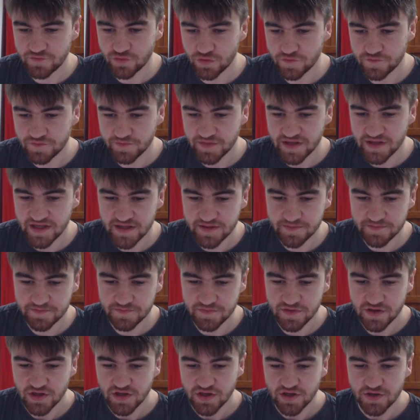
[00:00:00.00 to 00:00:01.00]
from him.
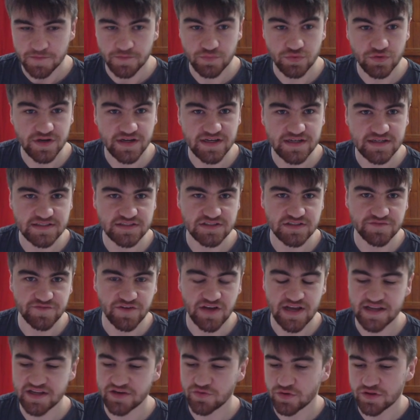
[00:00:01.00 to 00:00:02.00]
Briggs, for
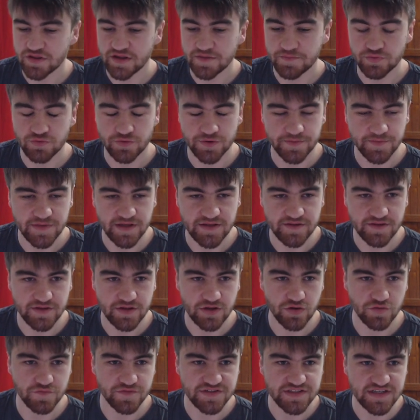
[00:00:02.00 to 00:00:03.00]
anyone that brought him in
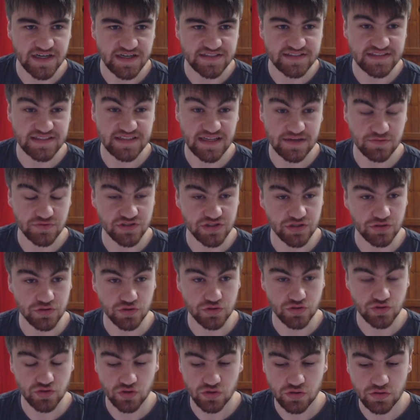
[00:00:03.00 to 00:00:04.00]
over Darcy, that was a
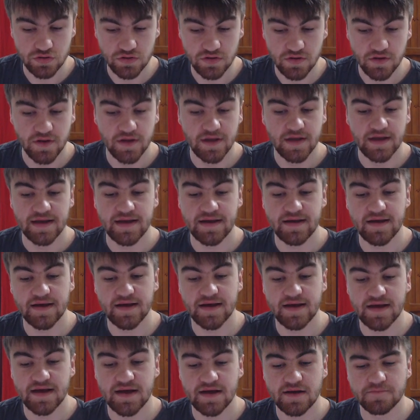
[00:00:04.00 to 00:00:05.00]
good call.
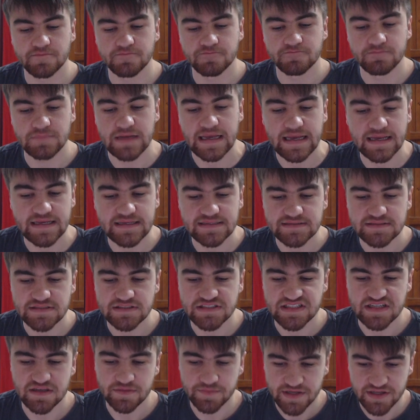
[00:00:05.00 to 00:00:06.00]
And
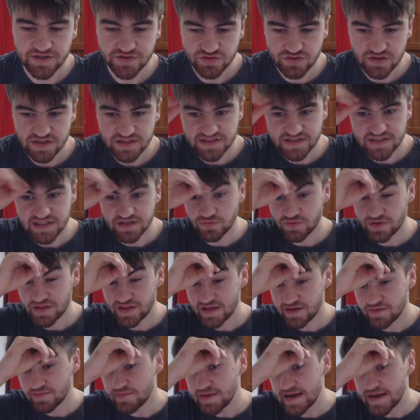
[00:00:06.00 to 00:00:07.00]
it's going to be interesting with
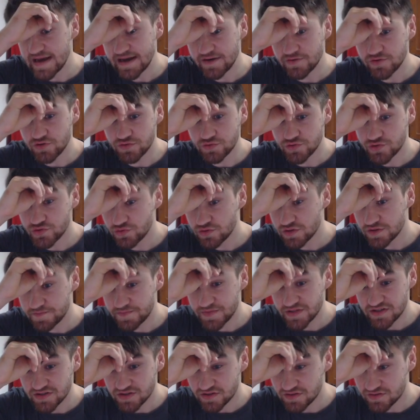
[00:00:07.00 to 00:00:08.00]
him how you do it,
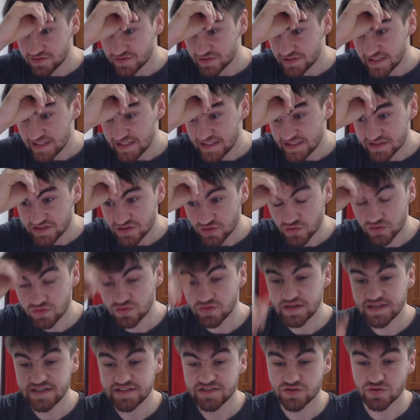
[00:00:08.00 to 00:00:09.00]
because he's gone
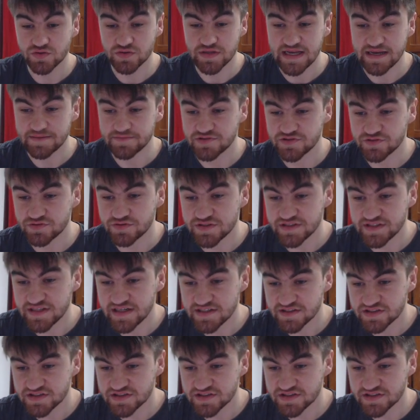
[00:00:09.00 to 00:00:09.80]
absolutely nuts.